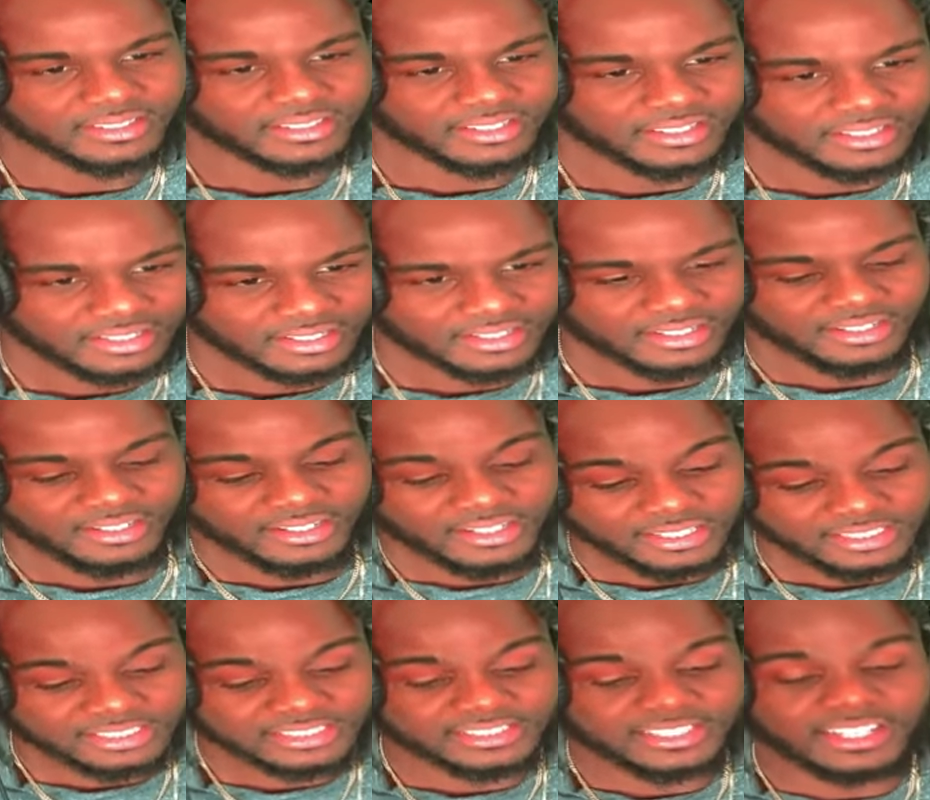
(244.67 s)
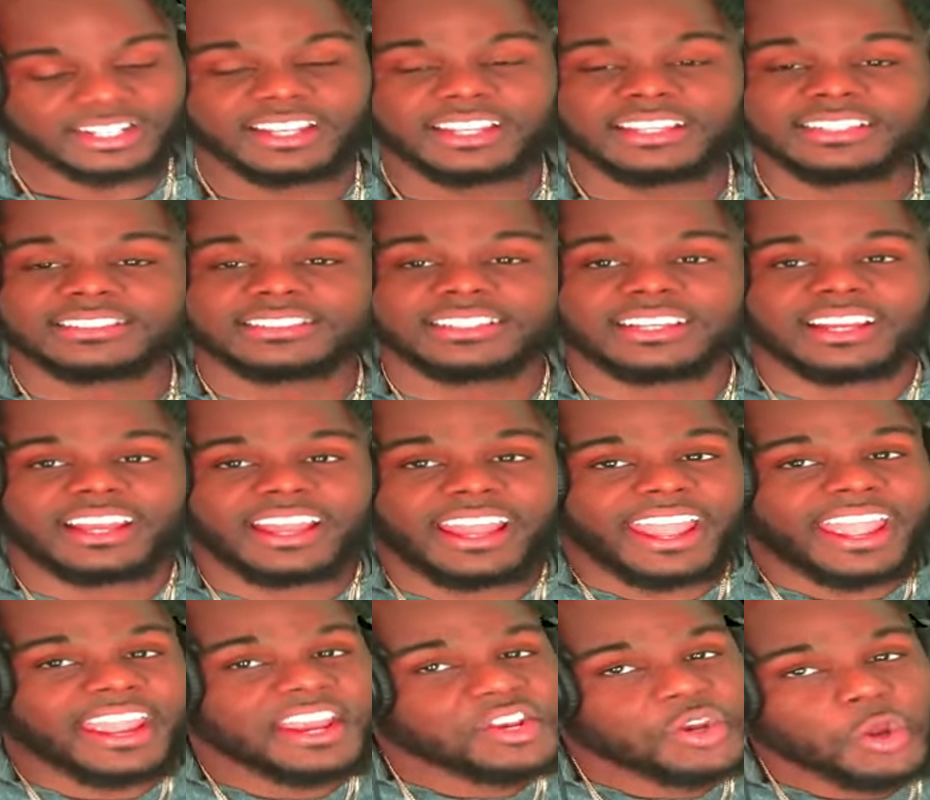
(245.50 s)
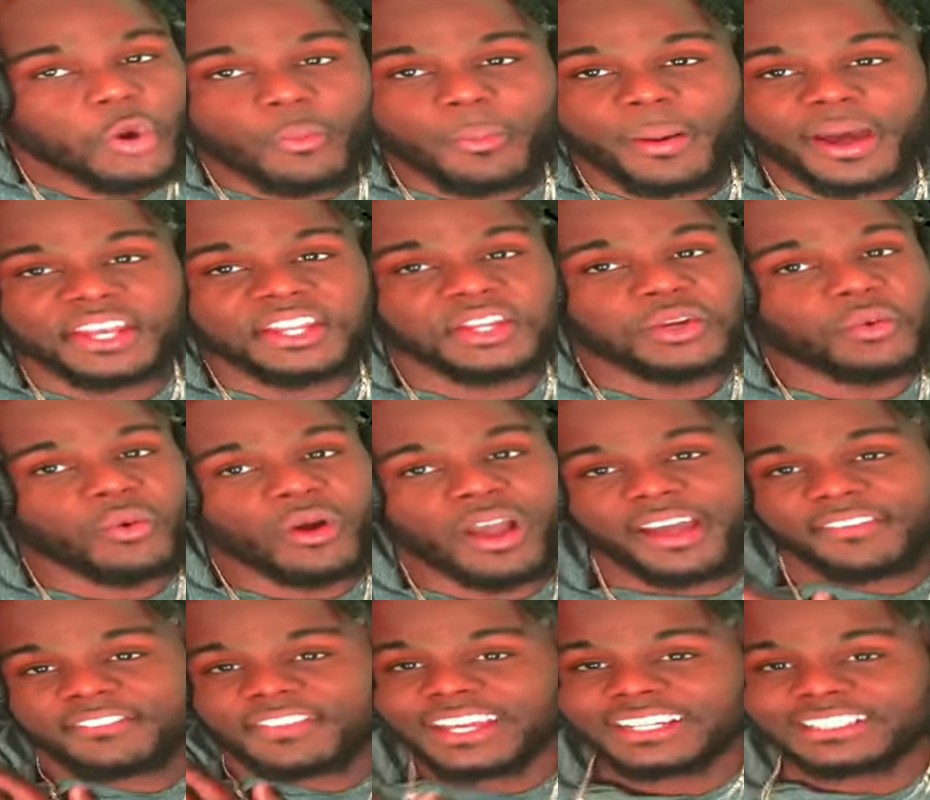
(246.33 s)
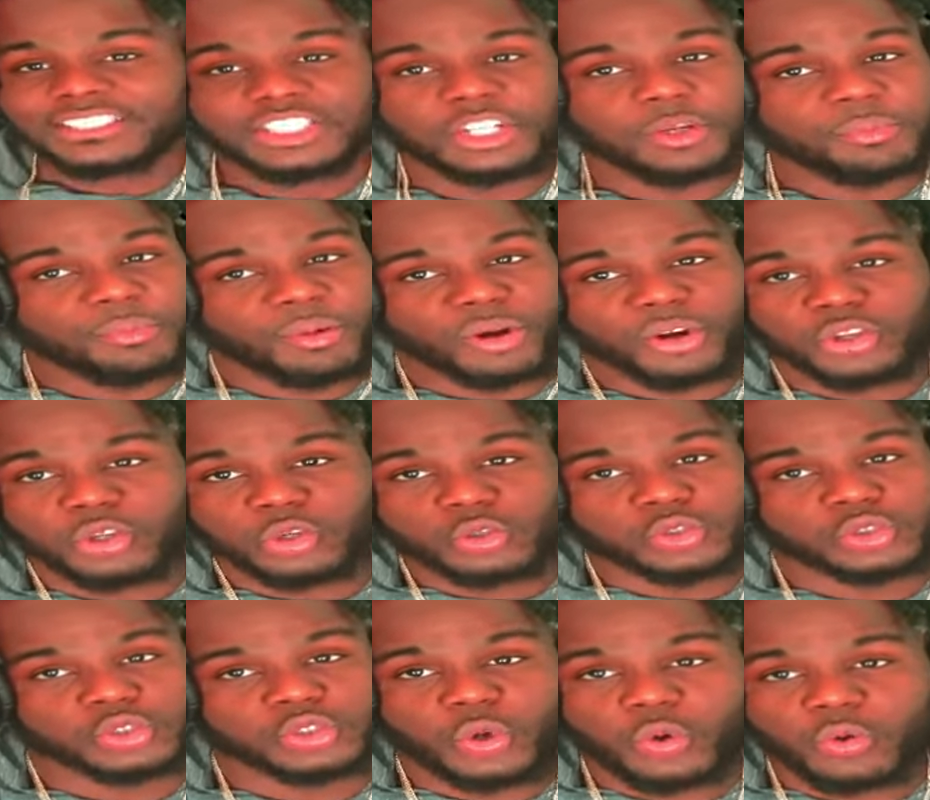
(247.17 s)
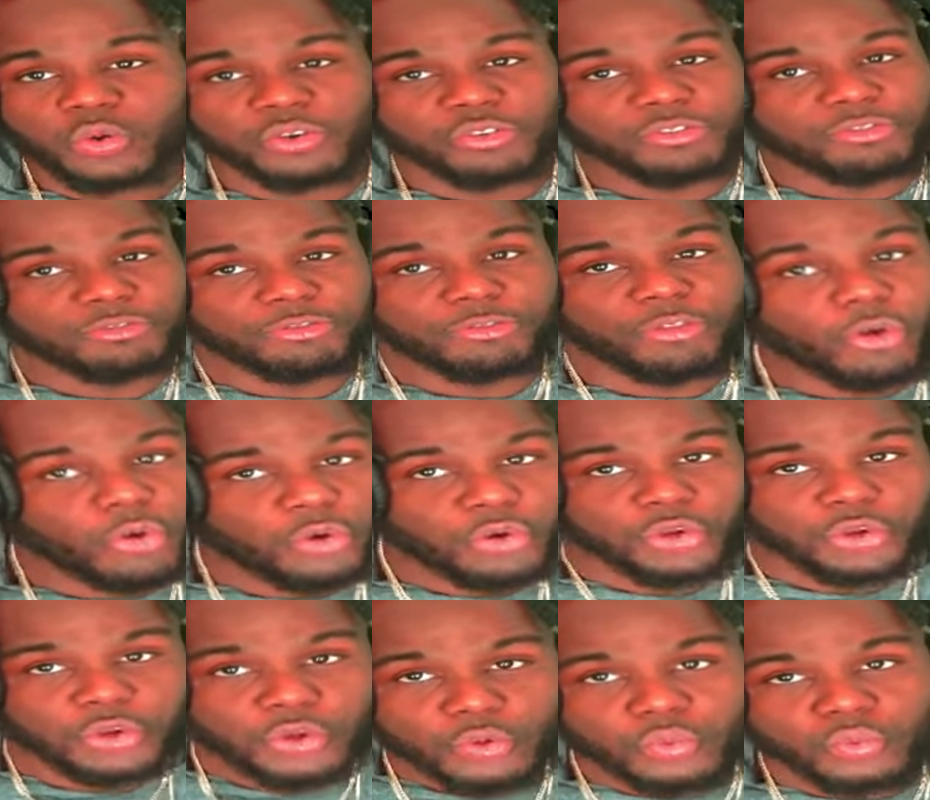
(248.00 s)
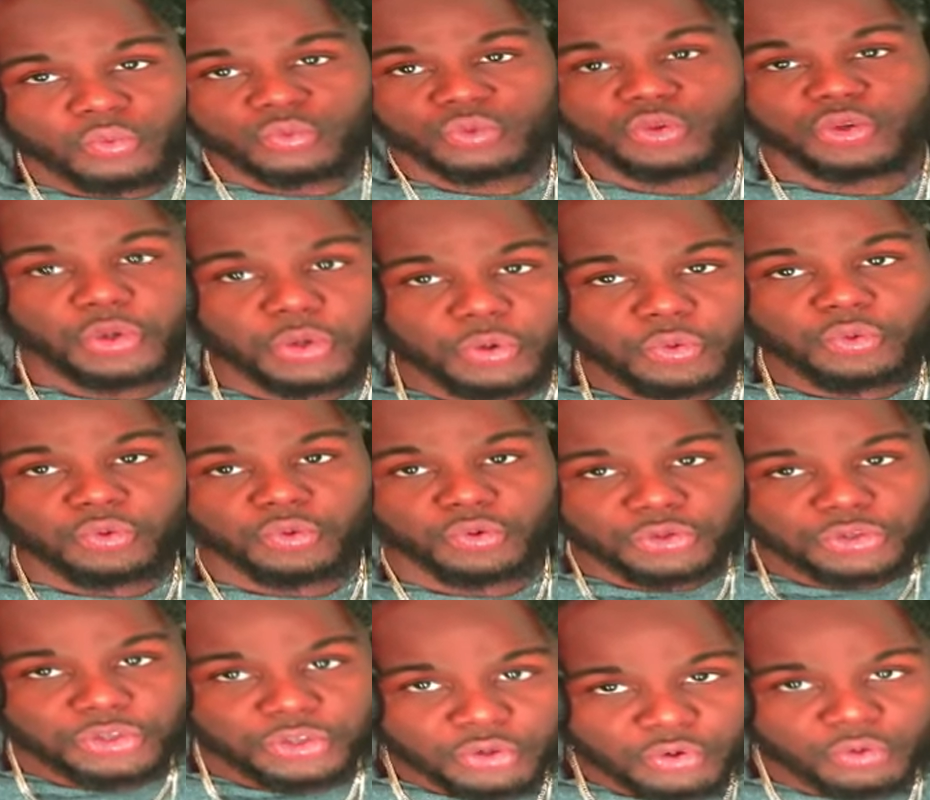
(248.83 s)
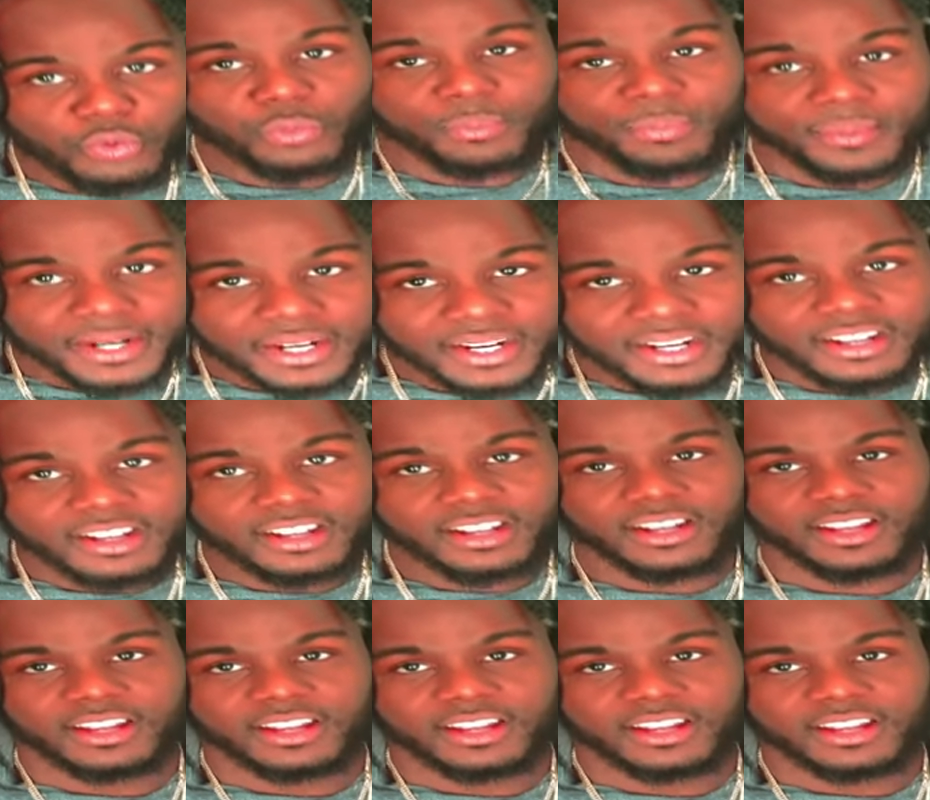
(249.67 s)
Because, listen, ain't nobody gonna have that chip on your shoulder for you. You, bruh.